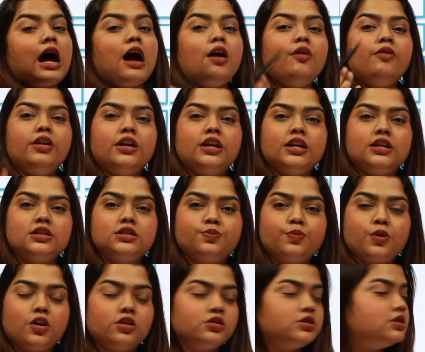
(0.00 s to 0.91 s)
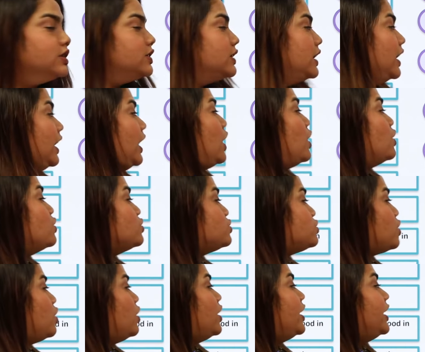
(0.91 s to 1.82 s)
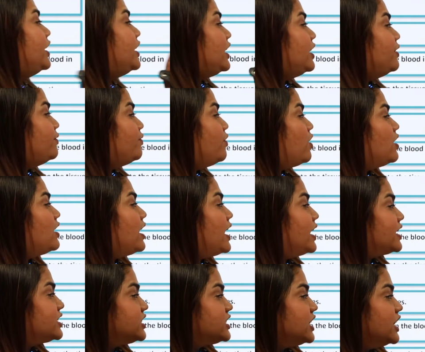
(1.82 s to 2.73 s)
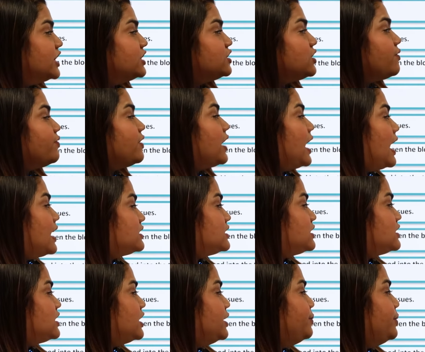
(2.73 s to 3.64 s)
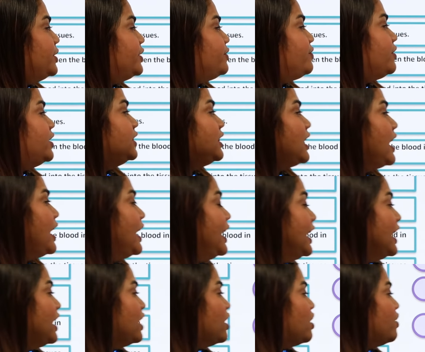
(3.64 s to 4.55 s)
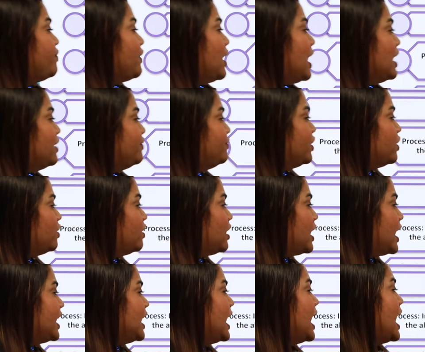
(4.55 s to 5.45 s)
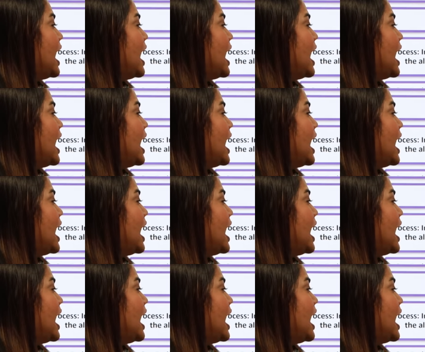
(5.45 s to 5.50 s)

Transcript: how it is processing. So it involves exchange of gases in between the air of alveoli